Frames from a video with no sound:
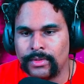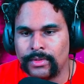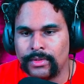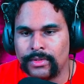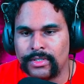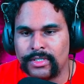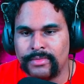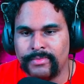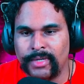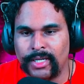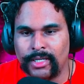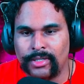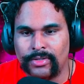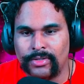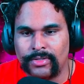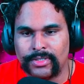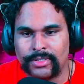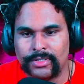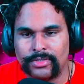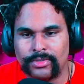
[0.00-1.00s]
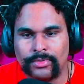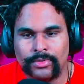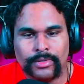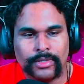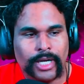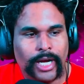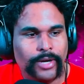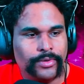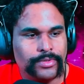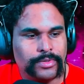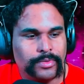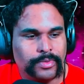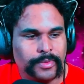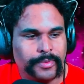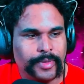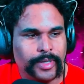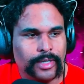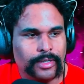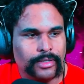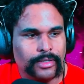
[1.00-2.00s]
This man closed the store. I was
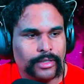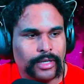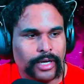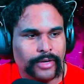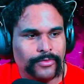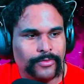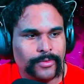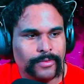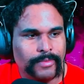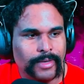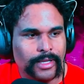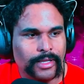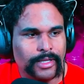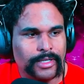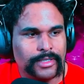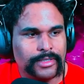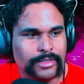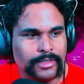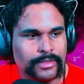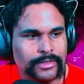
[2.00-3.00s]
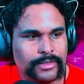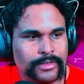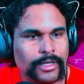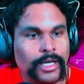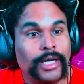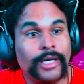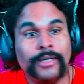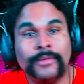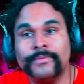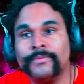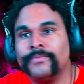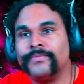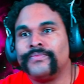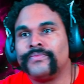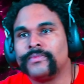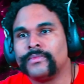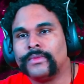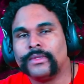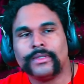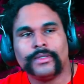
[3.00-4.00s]
prepared. I've learned my lesson.
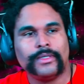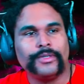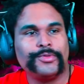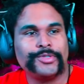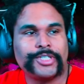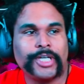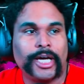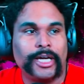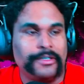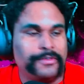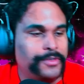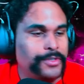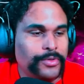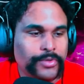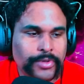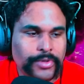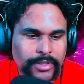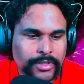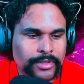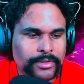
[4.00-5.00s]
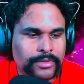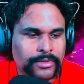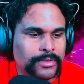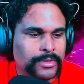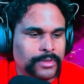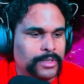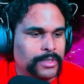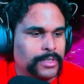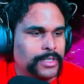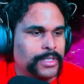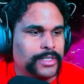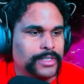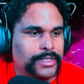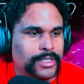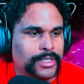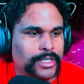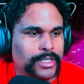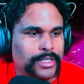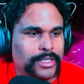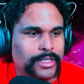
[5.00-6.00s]
It was kind of annoying though, because
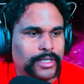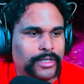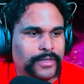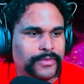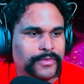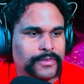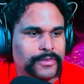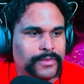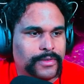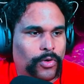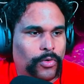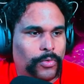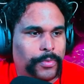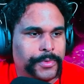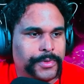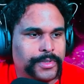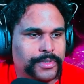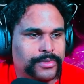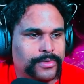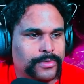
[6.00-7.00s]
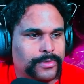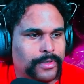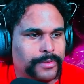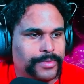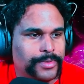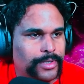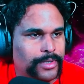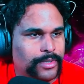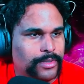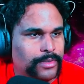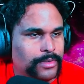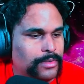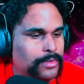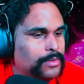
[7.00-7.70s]
like now I have to open the store up again.